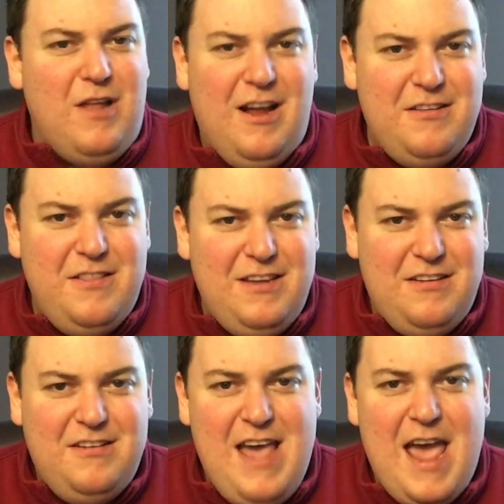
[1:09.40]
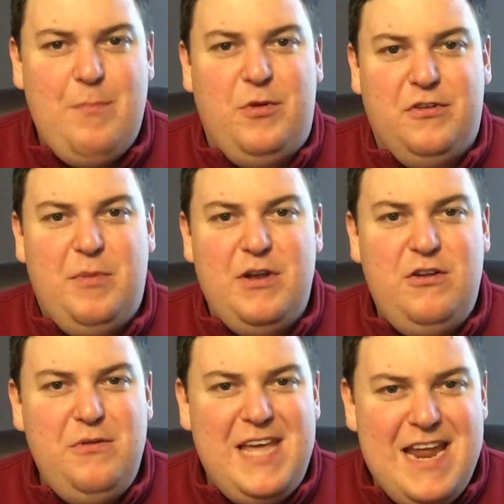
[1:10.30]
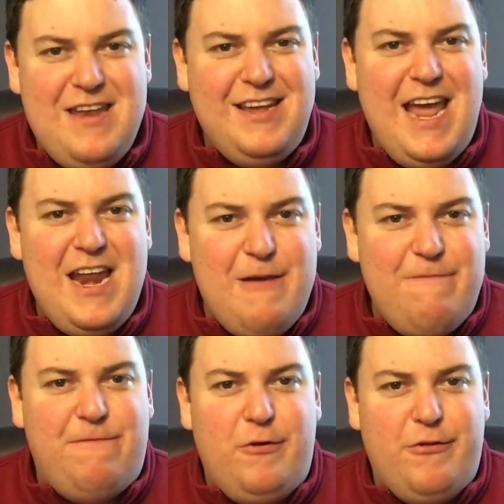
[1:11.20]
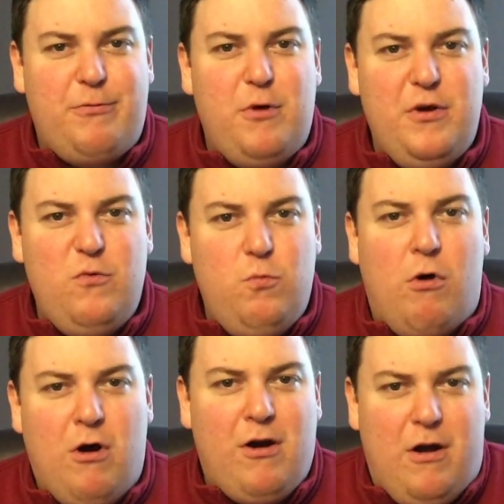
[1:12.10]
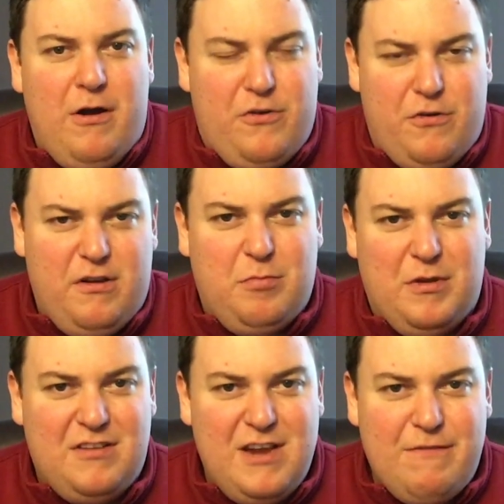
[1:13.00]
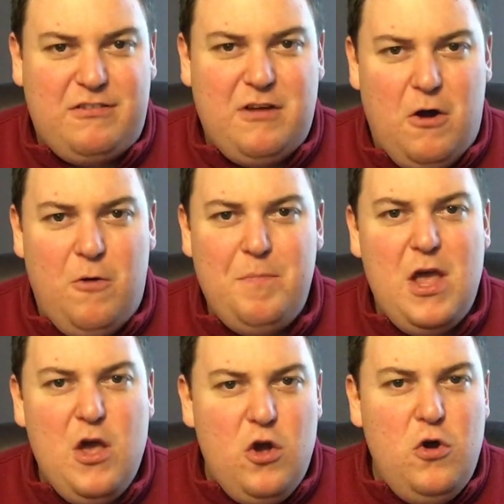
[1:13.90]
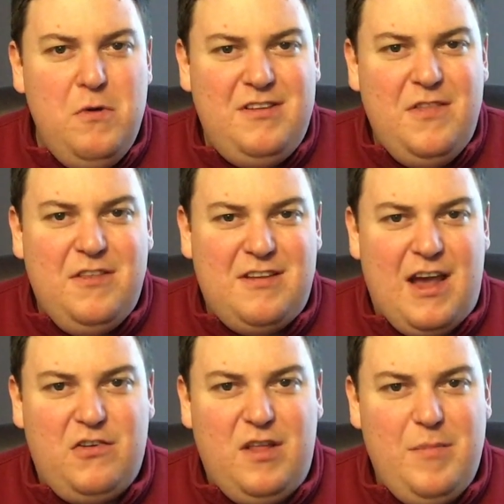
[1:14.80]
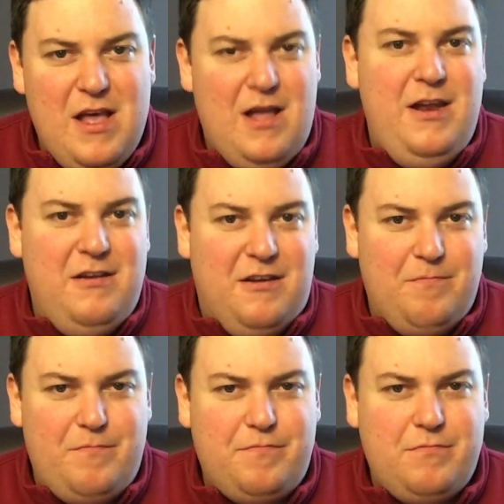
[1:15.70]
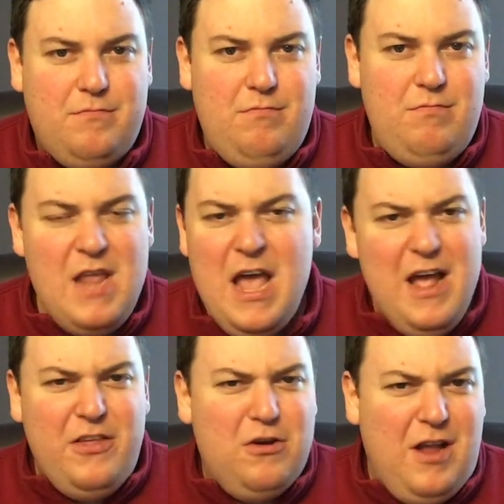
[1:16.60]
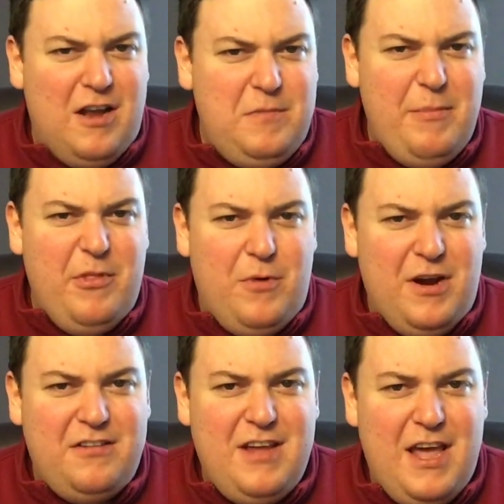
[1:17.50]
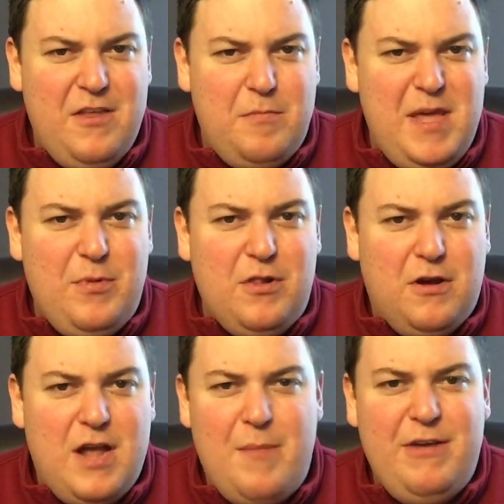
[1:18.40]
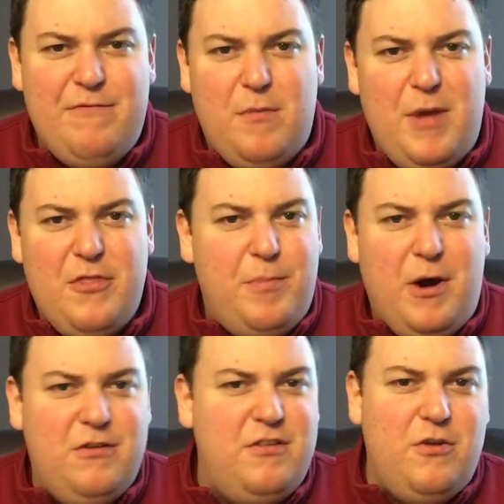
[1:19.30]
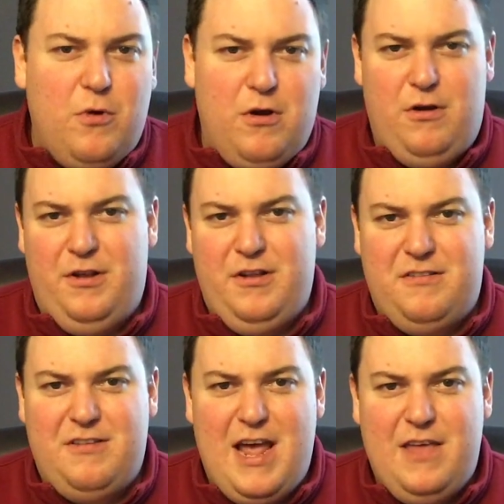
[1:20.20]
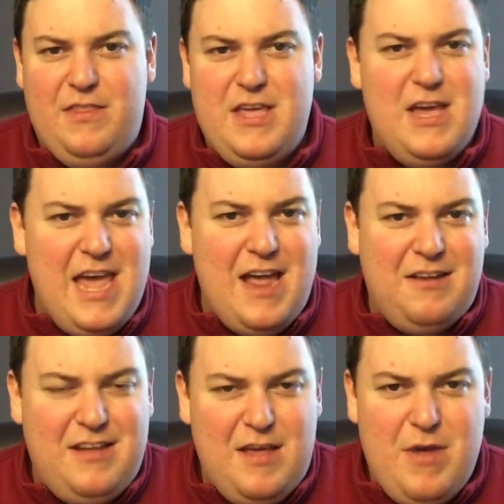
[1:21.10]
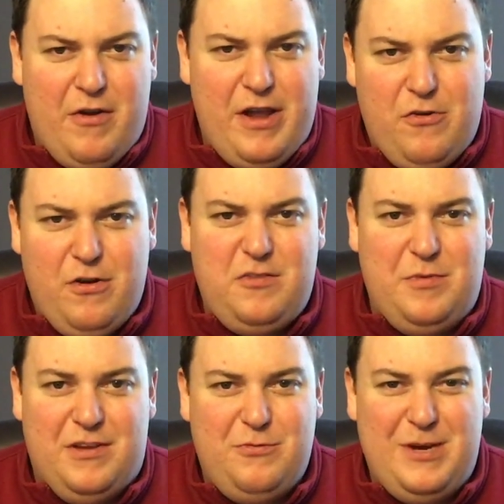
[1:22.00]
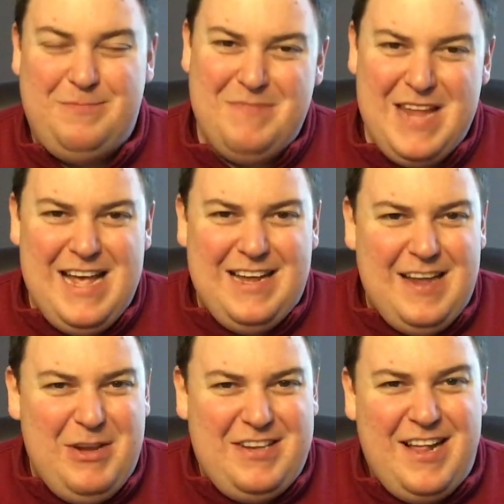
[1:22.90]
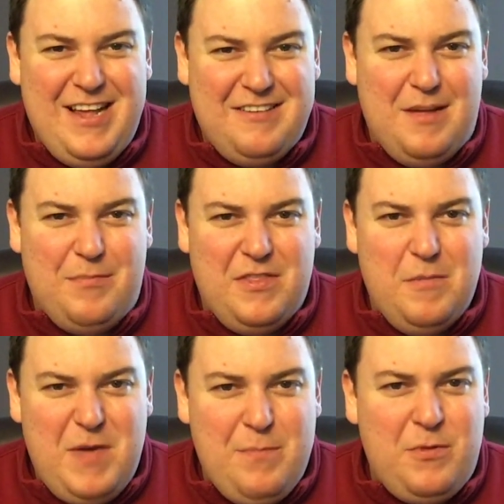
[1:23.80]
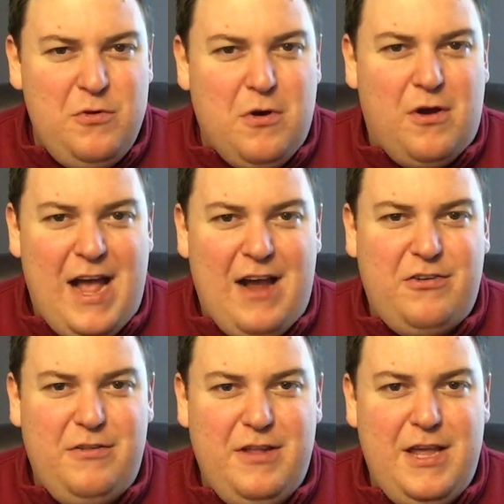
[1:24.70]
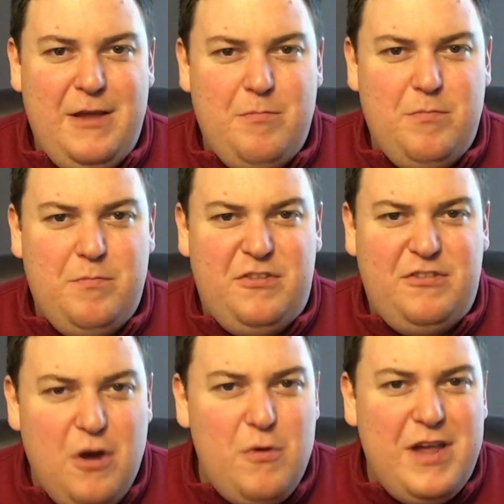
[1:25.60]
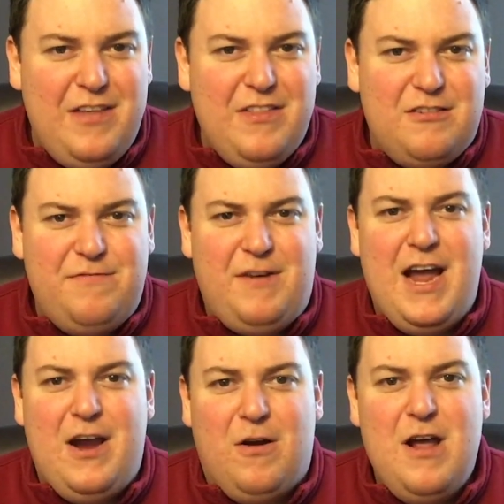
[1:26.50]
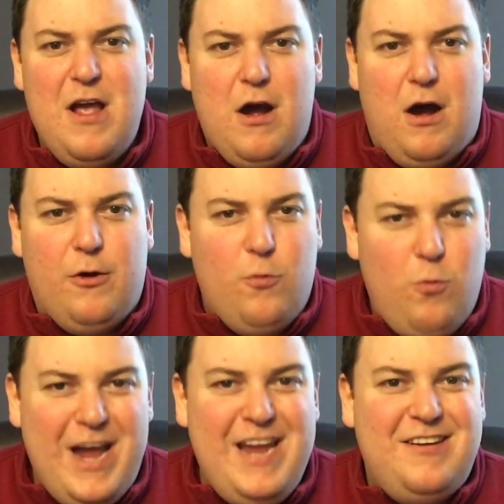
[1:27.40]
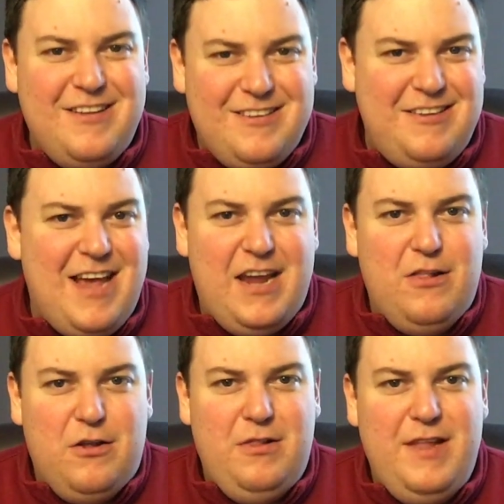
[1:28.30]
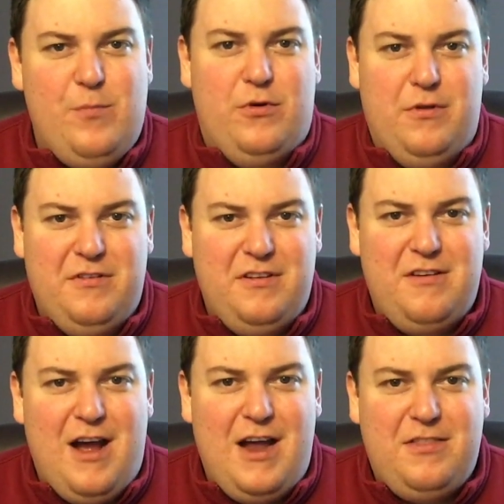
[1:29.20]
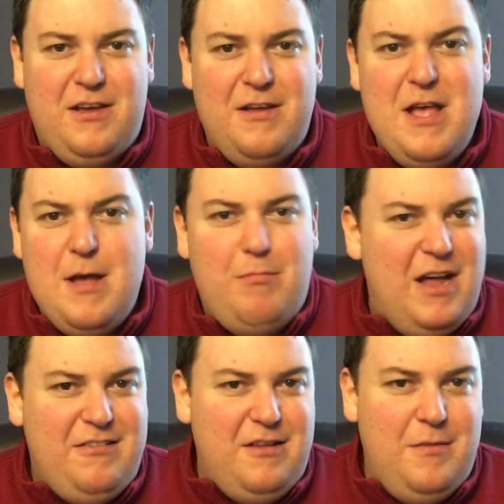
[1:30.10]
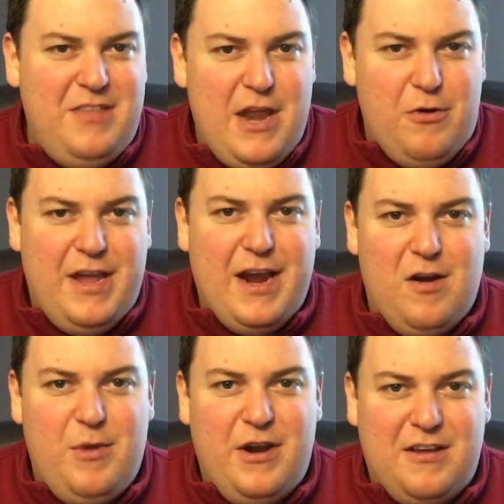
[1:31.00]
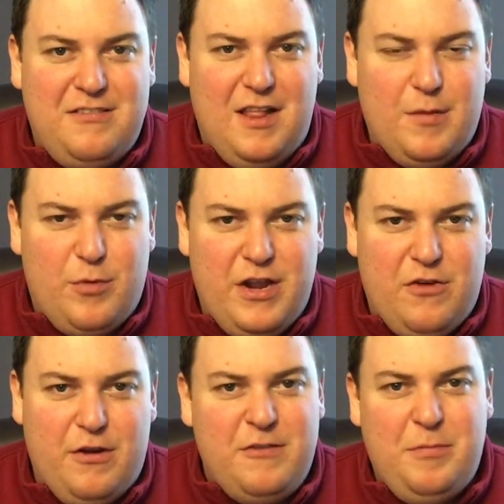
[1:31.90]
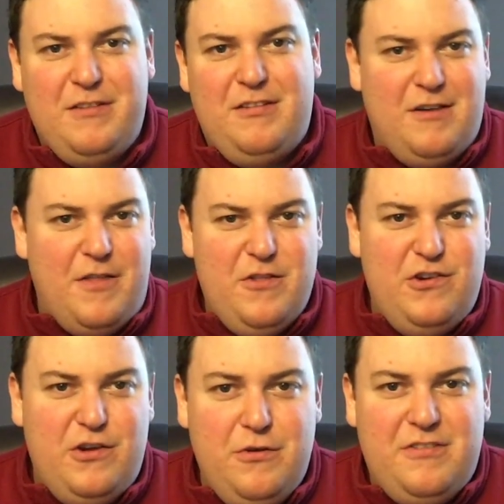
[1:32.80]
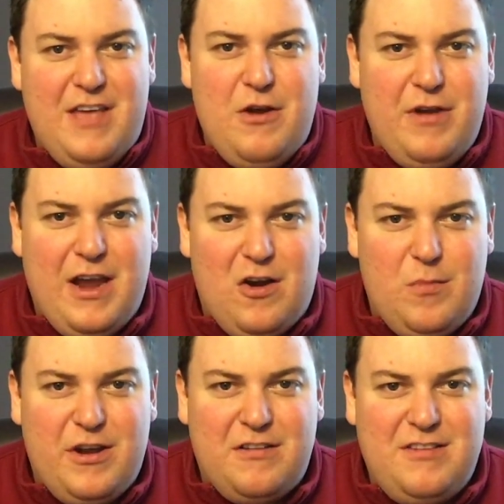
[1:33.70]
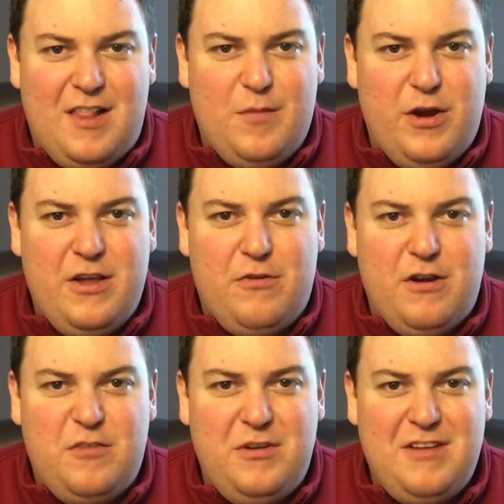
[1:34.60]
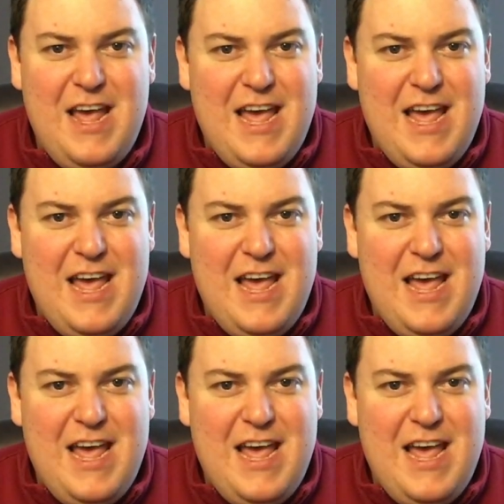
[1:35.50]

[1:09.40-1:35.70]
lots of these examples, but do they indicate a full-throated war on Christmas? And if so, who is it that's actually behind it? There are lots of people that want to say that people are coming from other parts of the world and saying that you can't say Merry Christmas. Well, let me tell you something. The people who are actually stoking this fire are white secular liberals. It's not the Muslims. They don't care about us celebrating Christmas. It's not the Jews. They don't care about us celebrating Christmas.